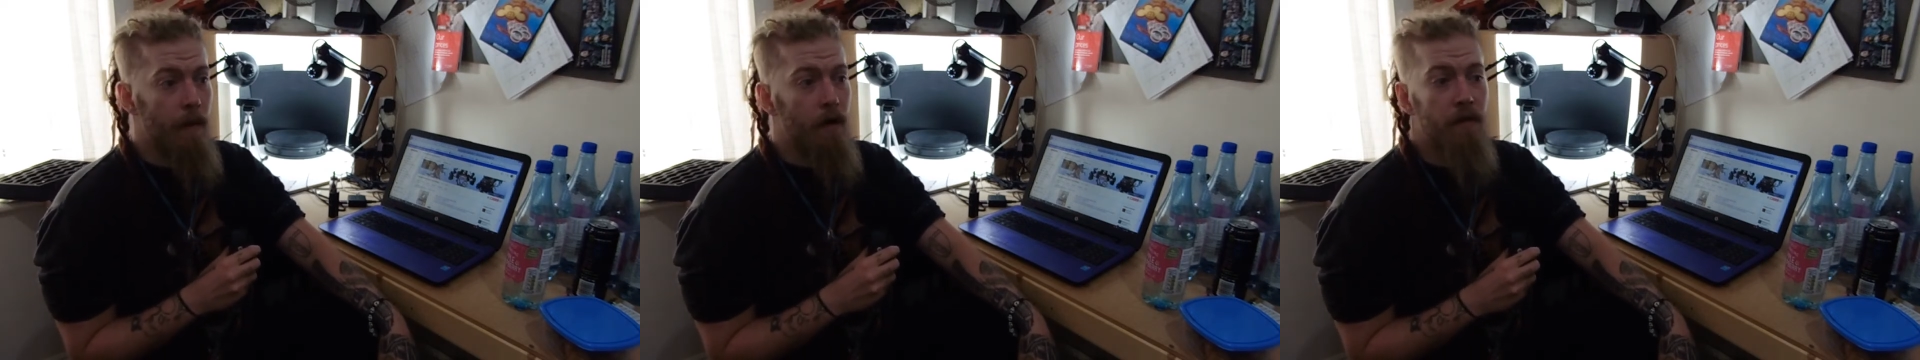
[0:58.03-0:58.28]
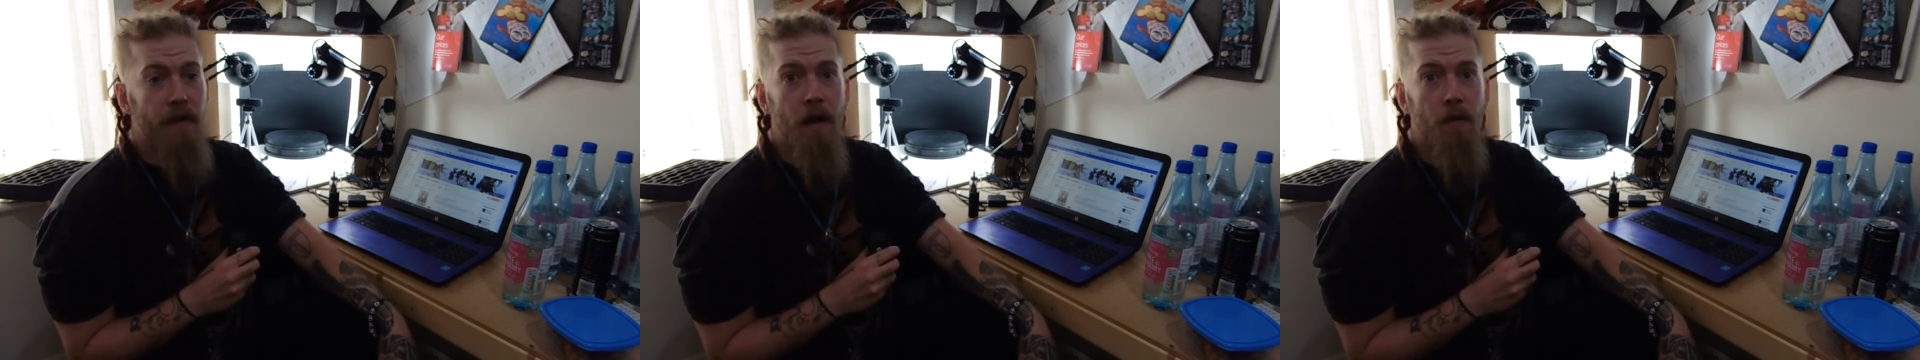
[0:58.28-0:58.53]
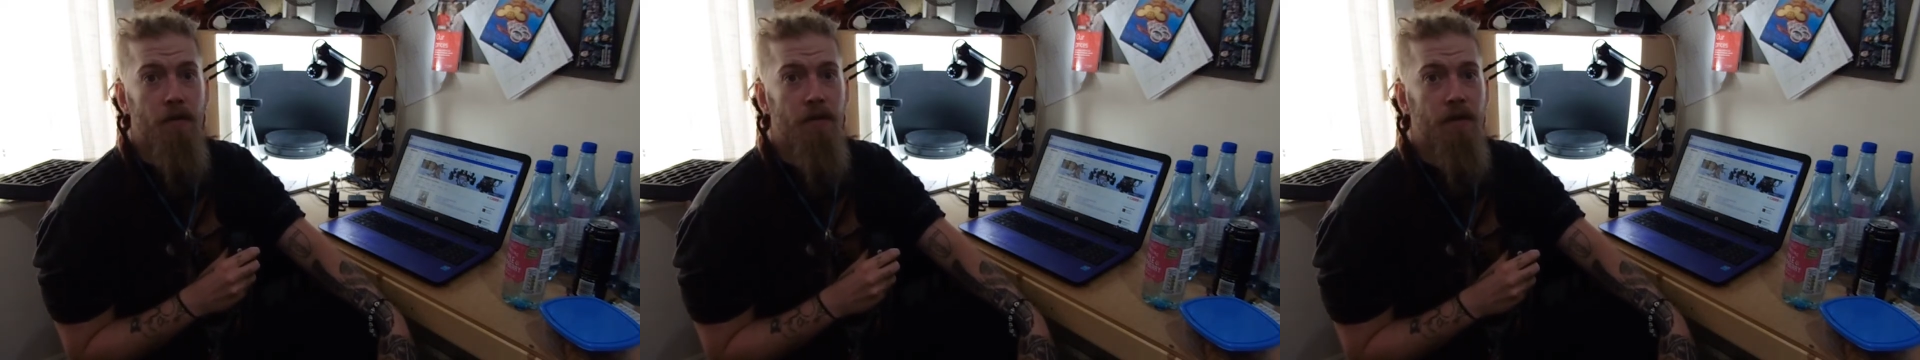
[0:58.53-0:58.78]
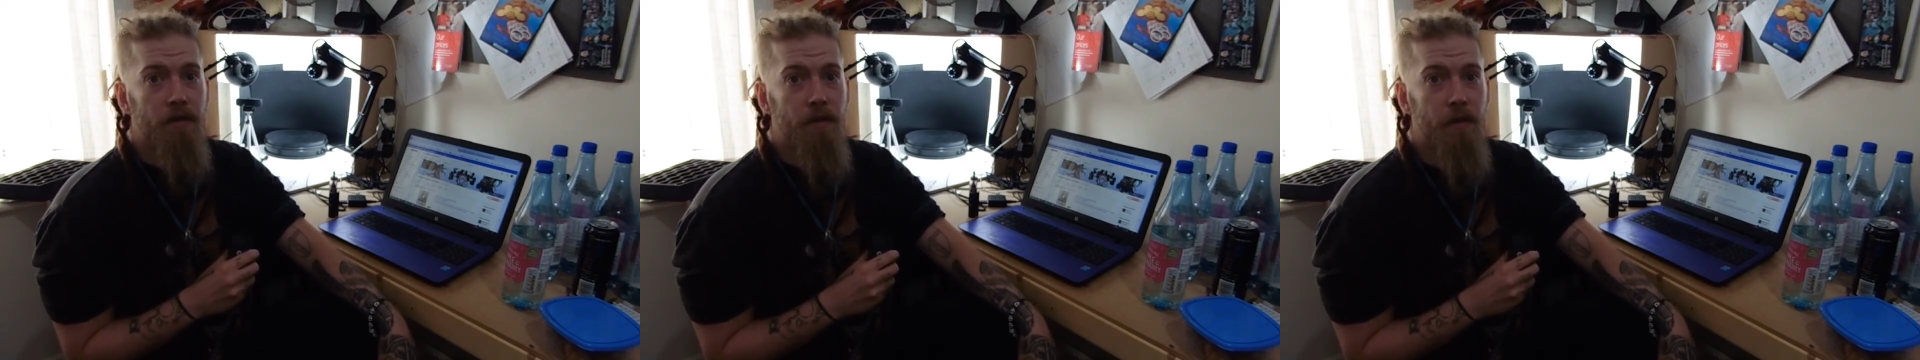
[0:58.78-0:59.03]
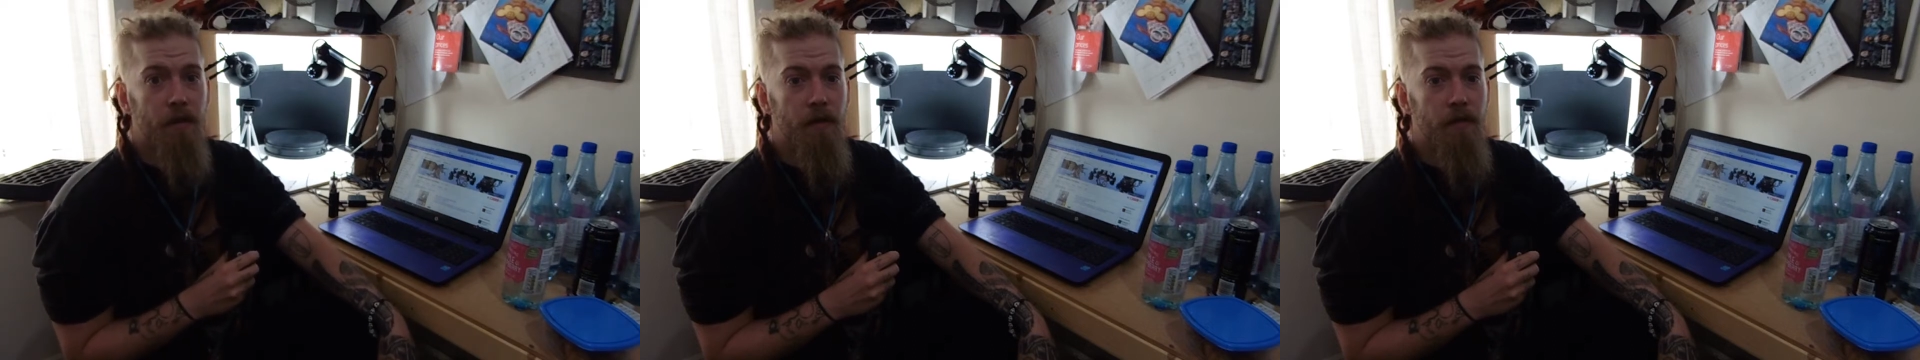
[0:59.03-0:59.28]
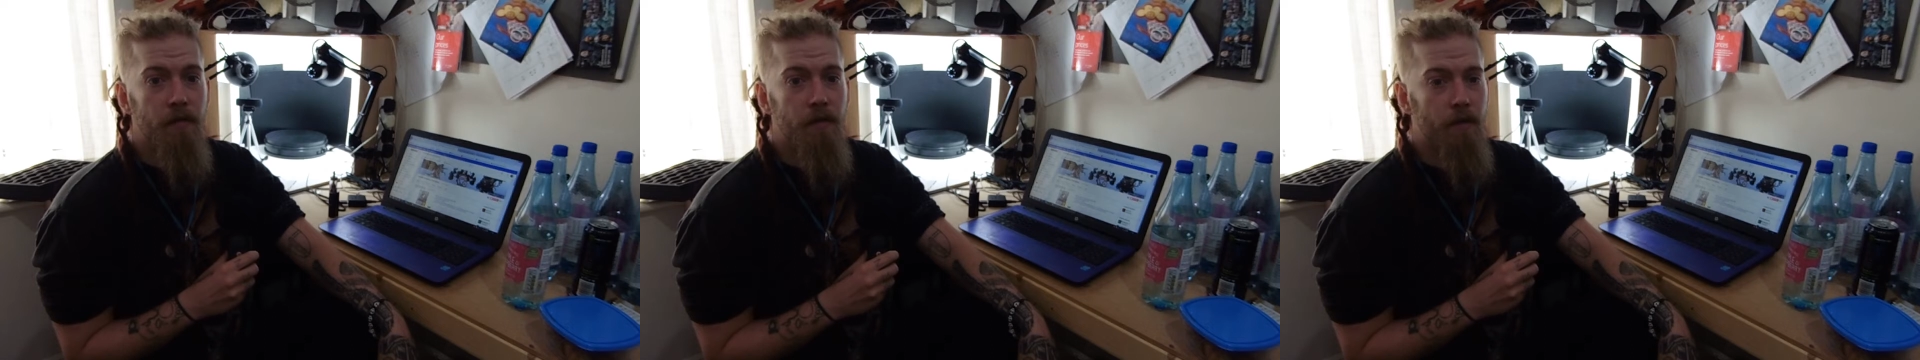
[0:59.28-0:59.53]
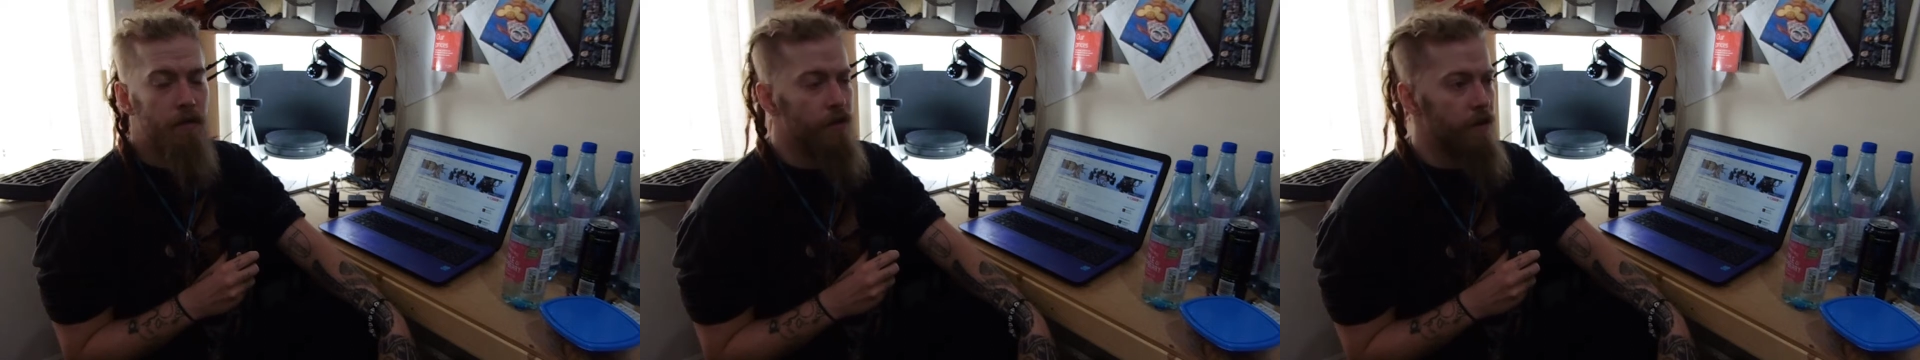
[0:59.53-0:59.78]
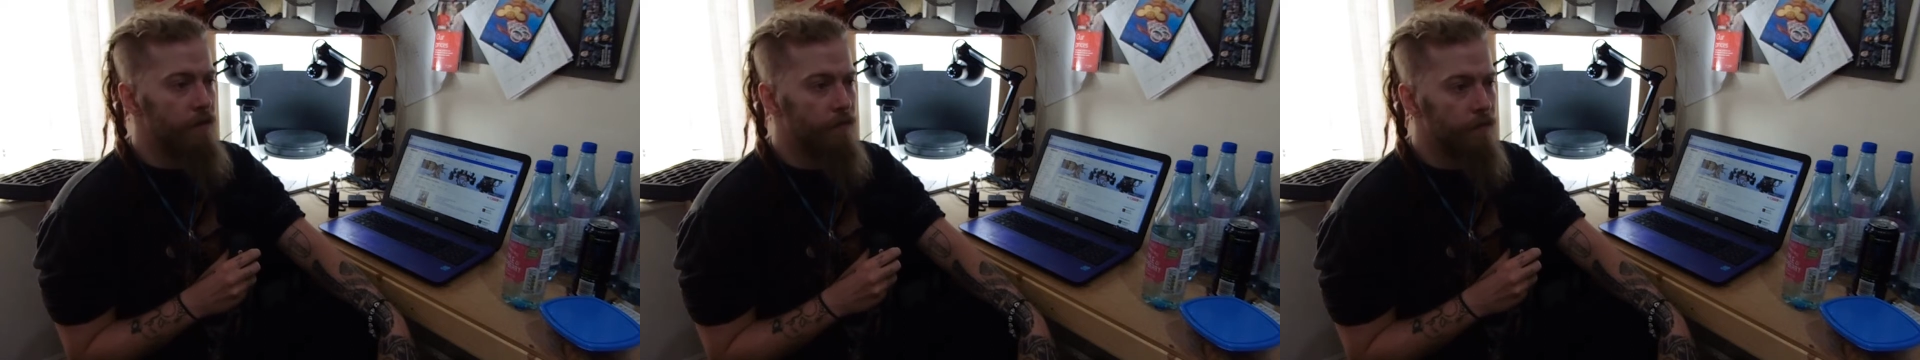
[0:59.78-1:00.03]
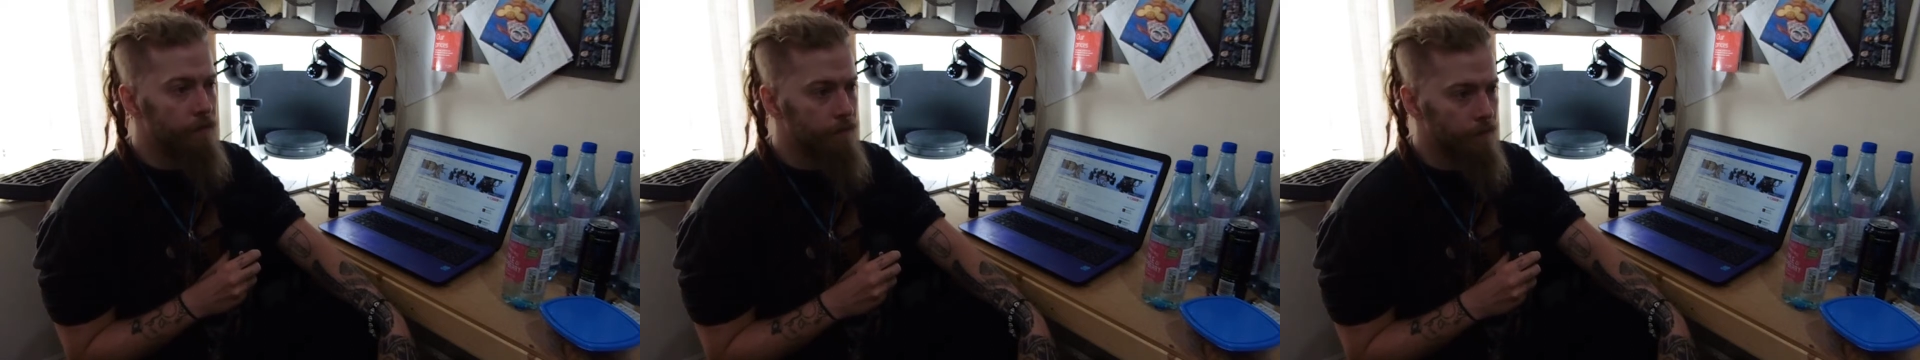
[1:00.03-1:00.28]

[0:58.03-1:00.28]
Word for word: amount of hours to uh, to achieve